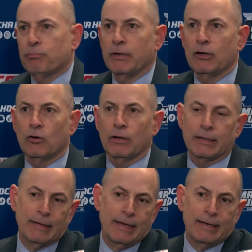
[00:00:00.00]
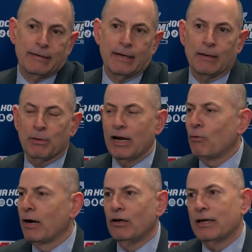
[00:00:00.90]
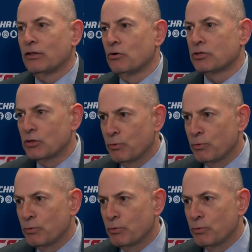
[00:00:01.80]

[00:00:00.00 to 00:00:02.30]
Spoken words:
you know, but I don't want to look at those things.